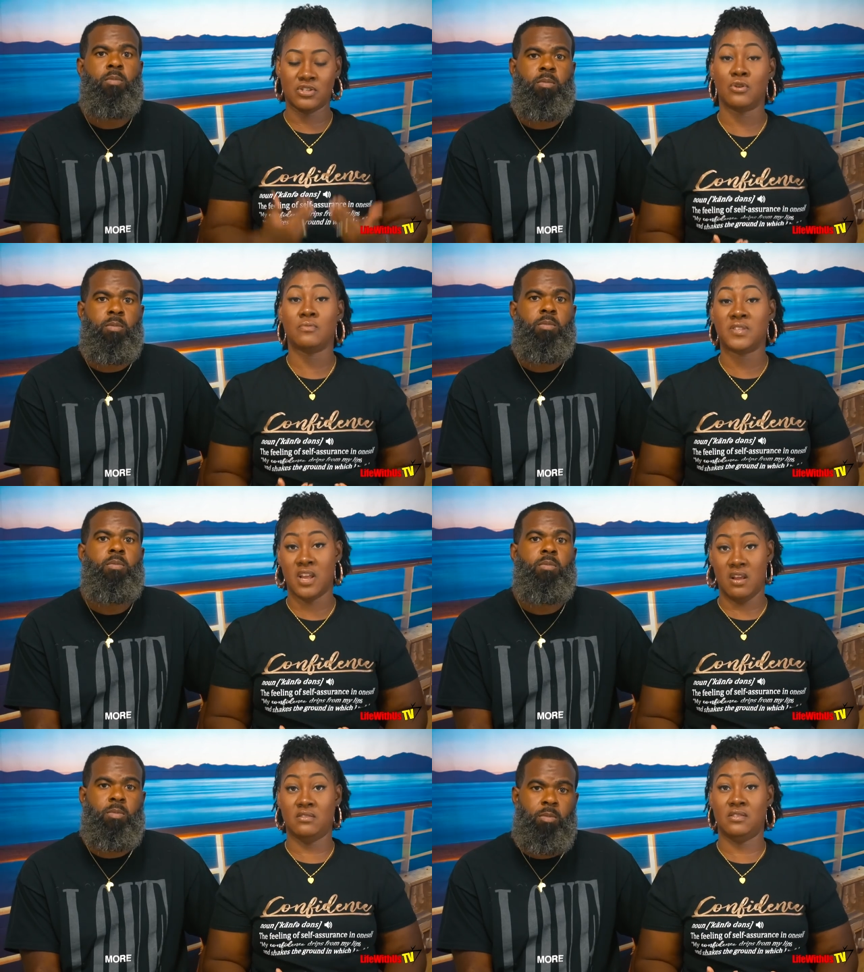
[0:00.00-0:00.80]

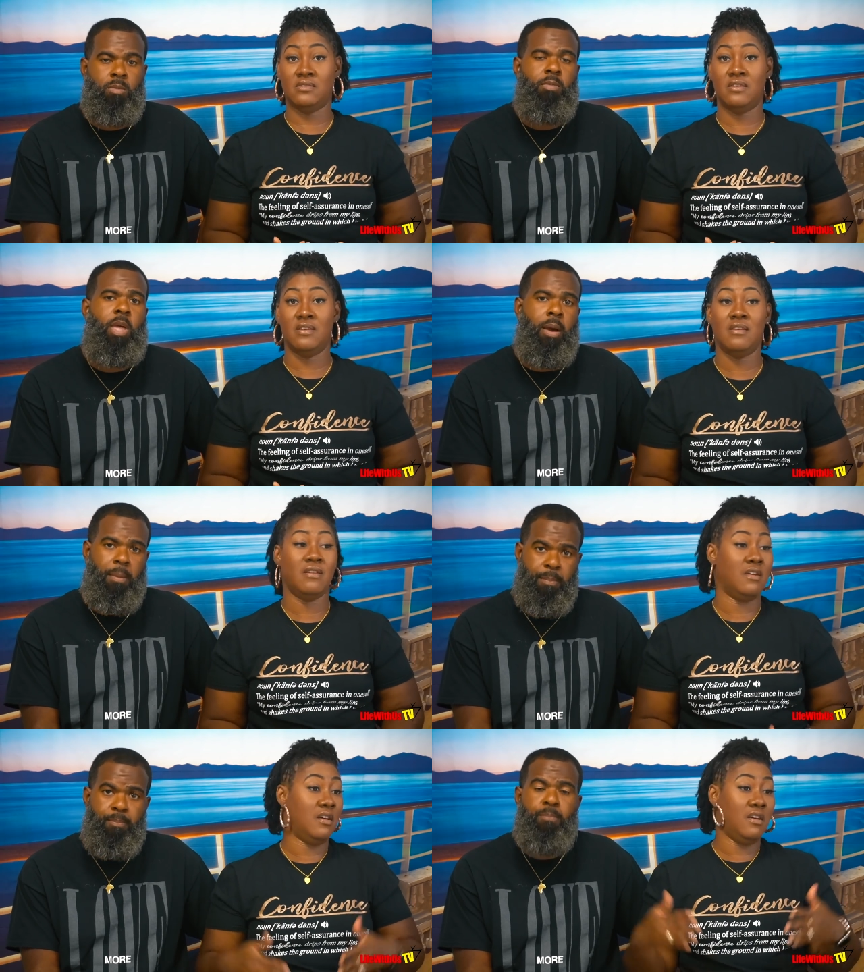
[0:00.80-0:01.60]
Speaker 1: circumstance.
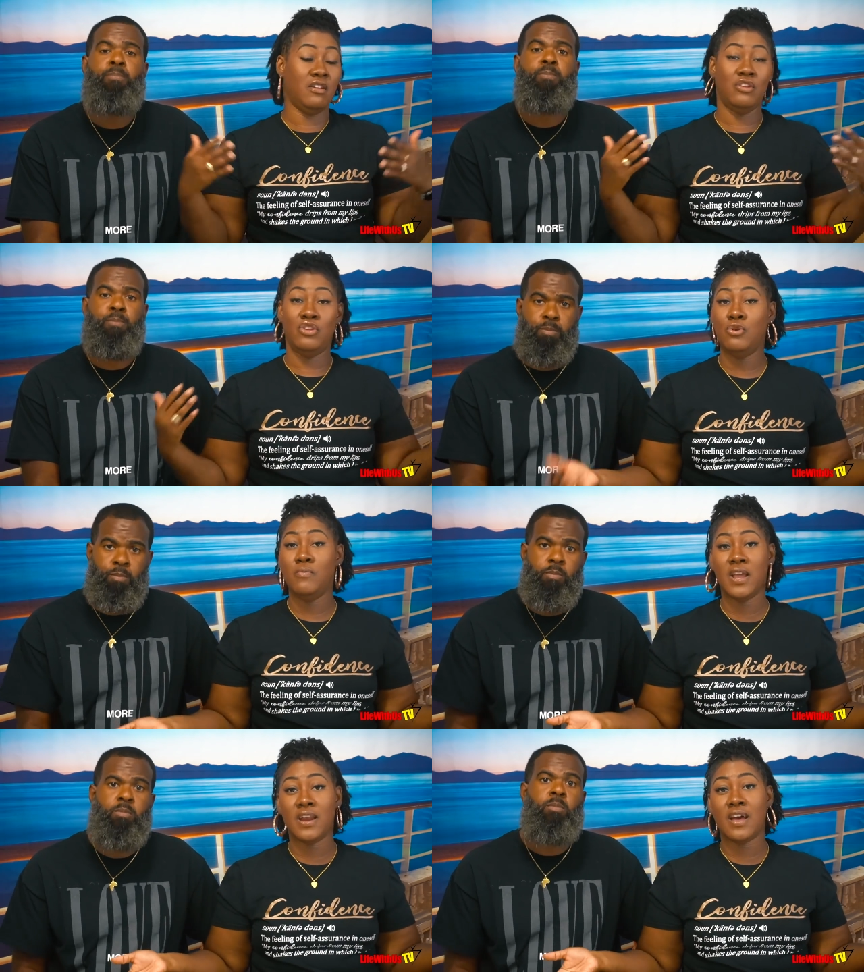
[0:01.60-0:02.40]
Yeah.
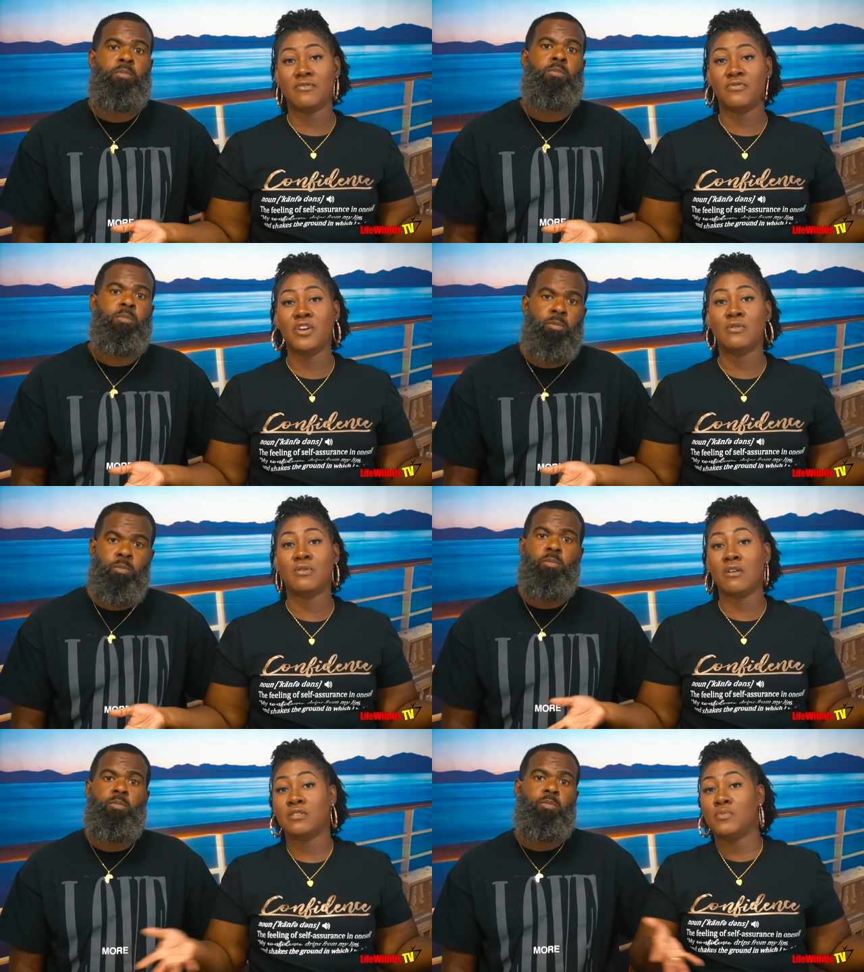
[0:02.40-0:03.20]
You may not
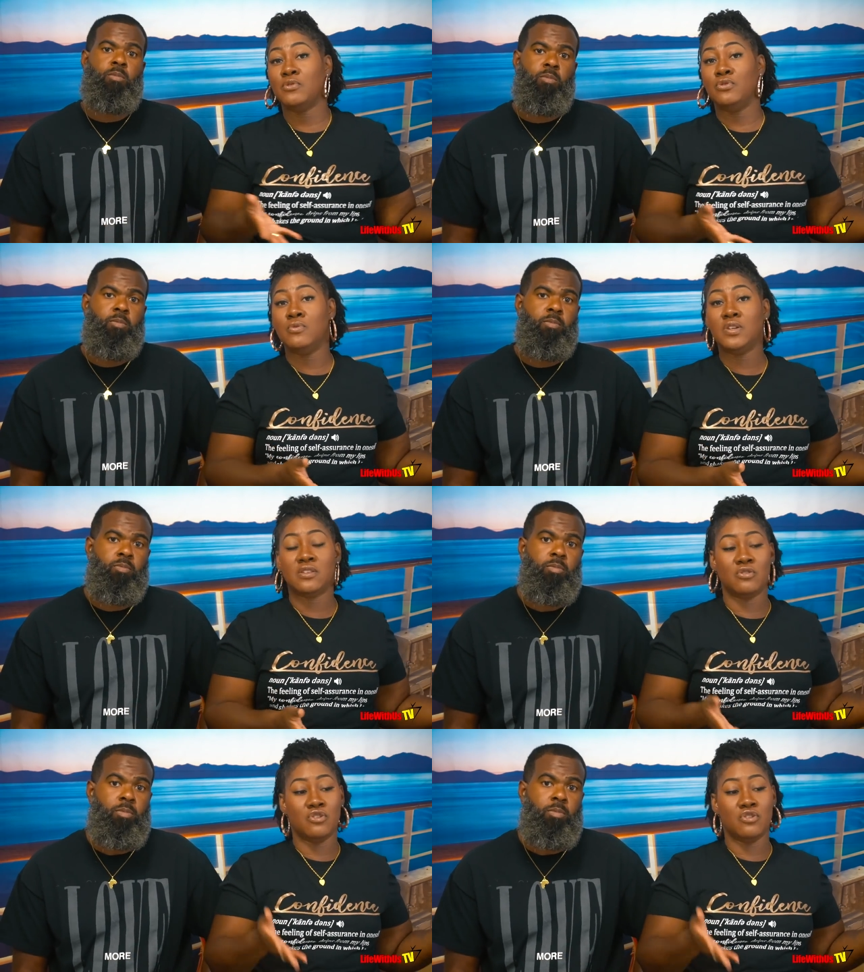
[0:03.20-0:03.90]
feel comfortable doing so.